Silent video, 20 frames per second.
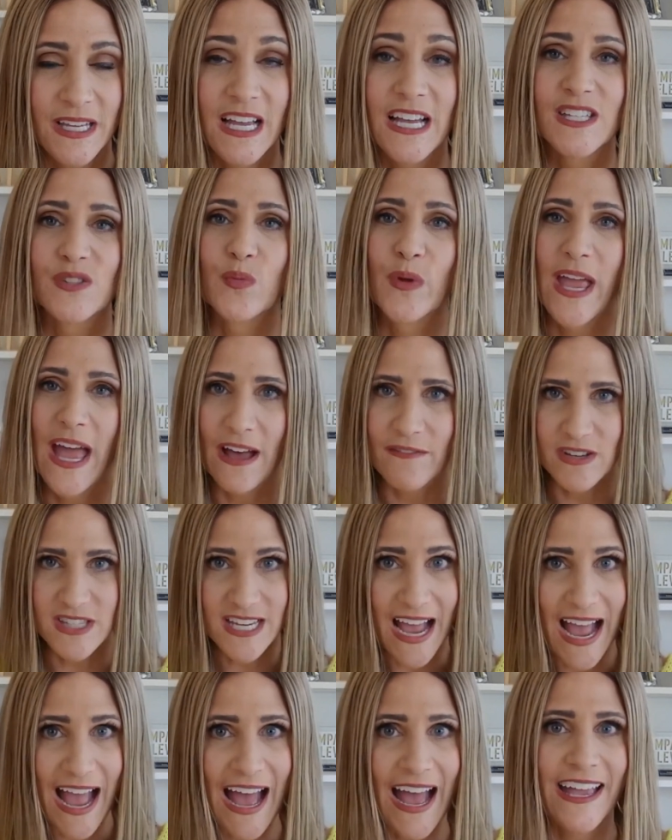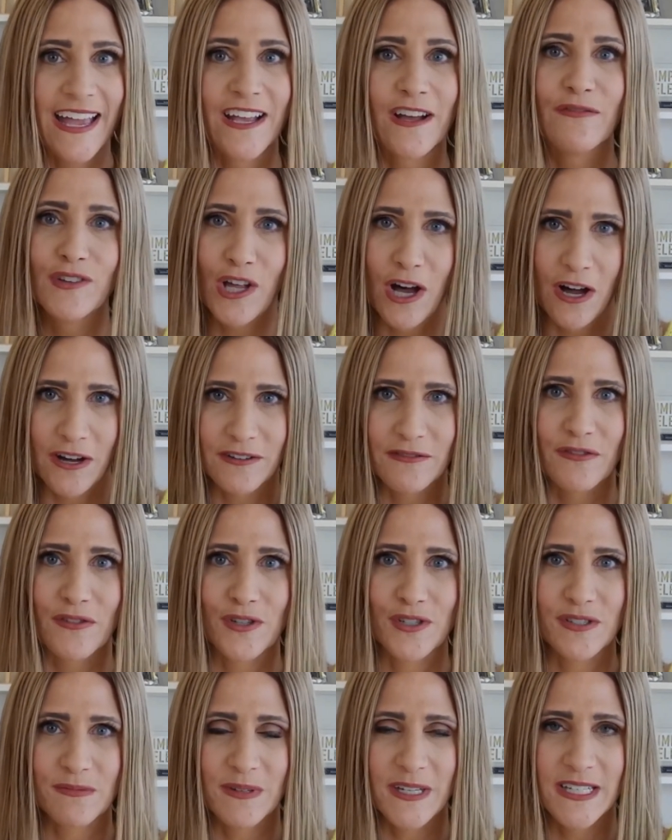because we have a tag of law
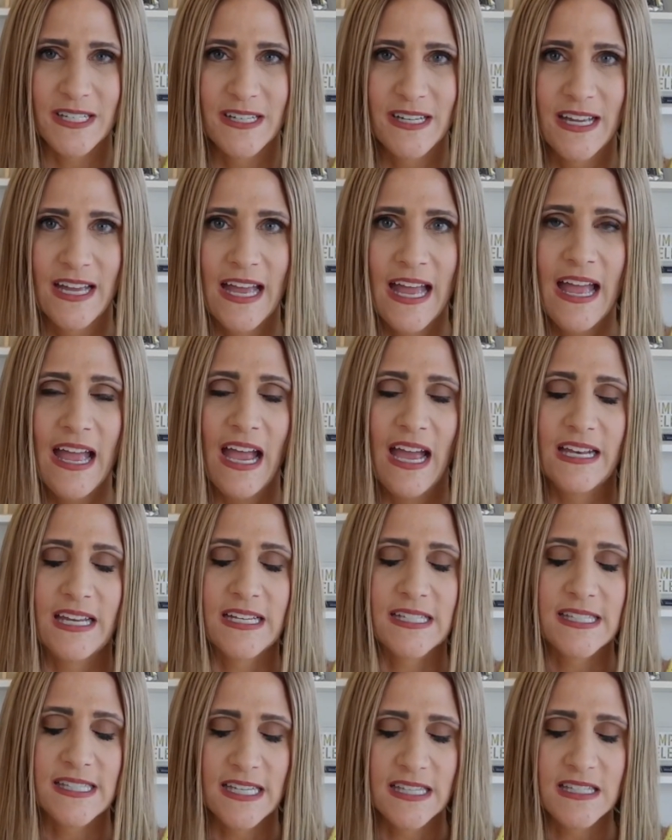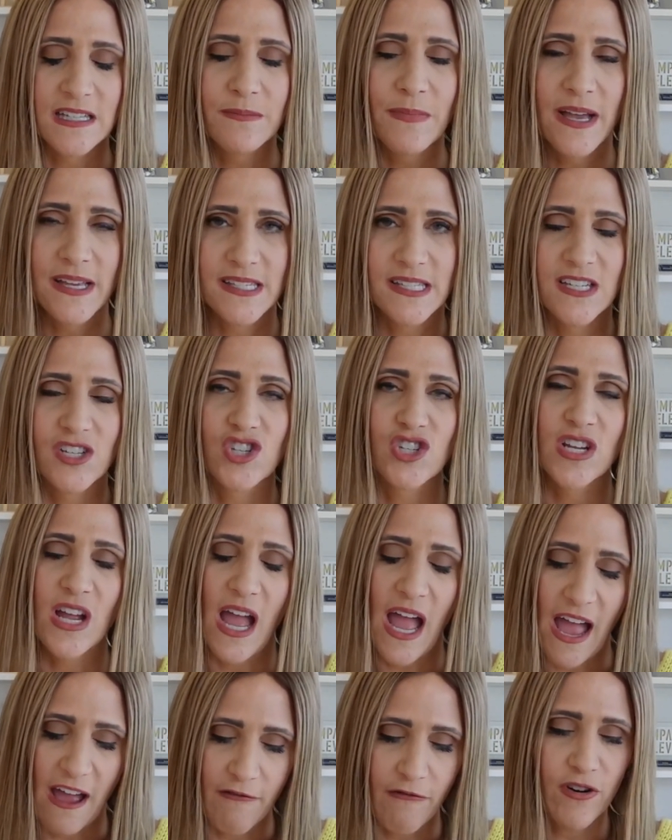enforcement. And he sent a message
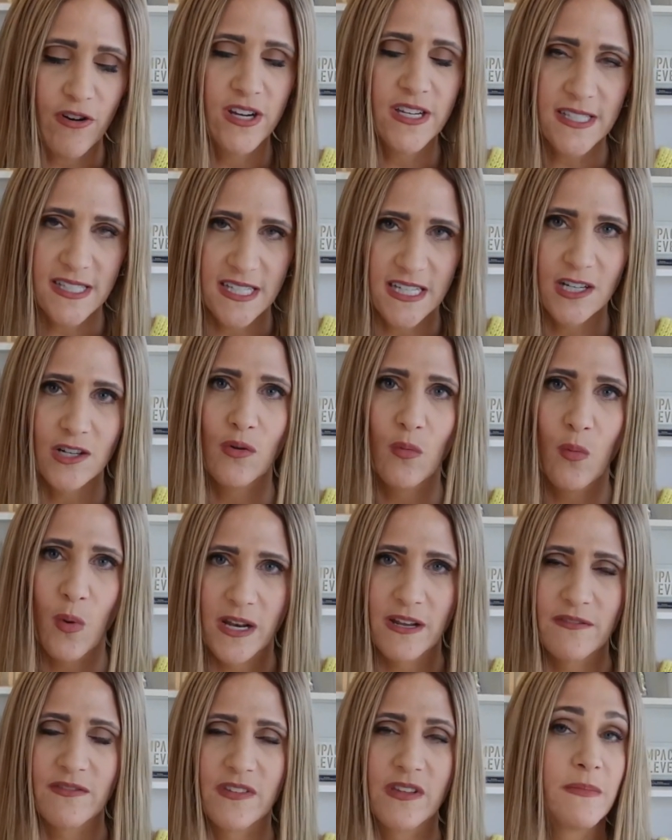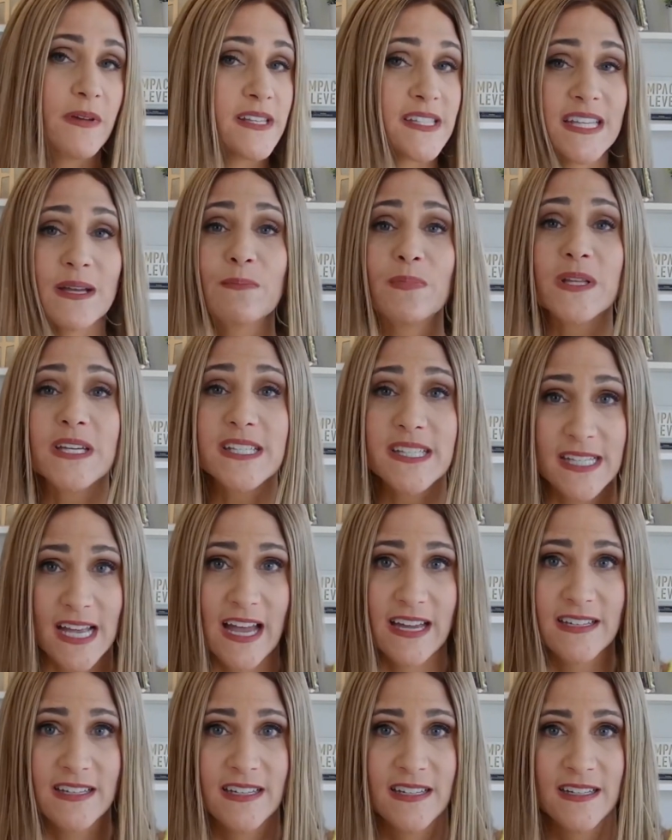to every single one of them that simply
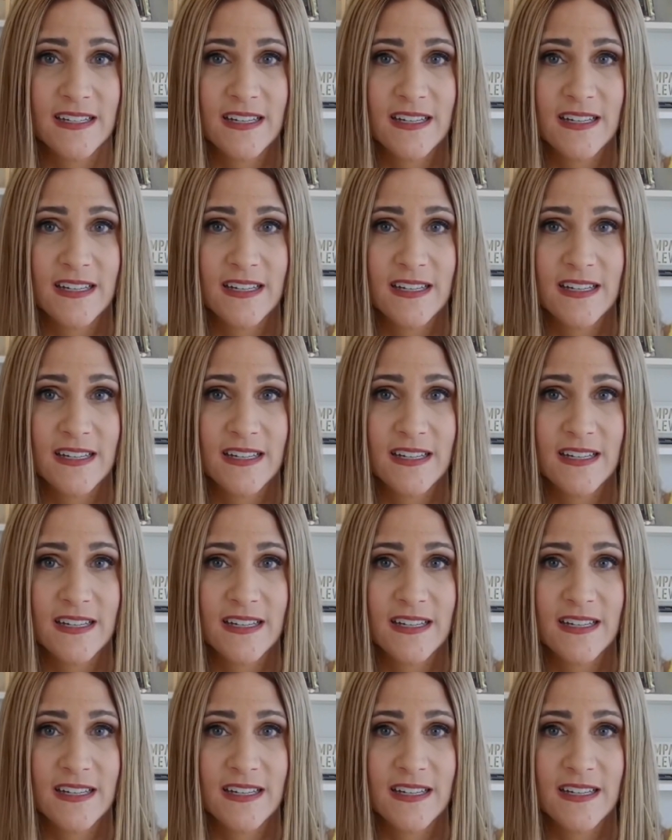said,